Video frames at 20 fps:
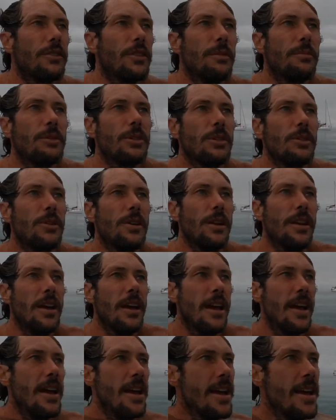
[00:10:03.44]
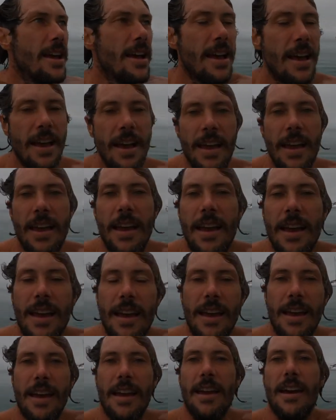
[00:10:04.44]
of some sort.
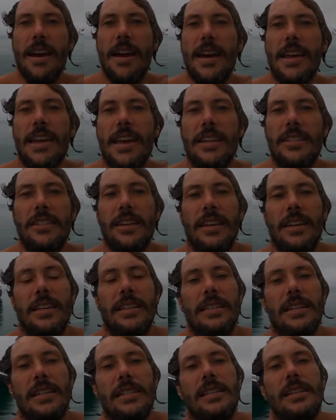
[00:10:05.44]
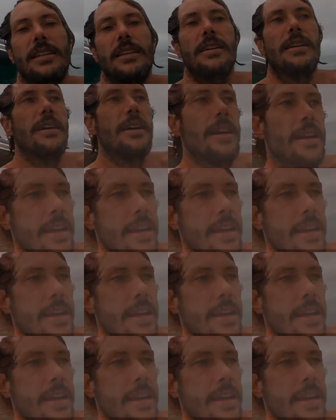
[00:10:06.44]
All right, guys, talk to you later.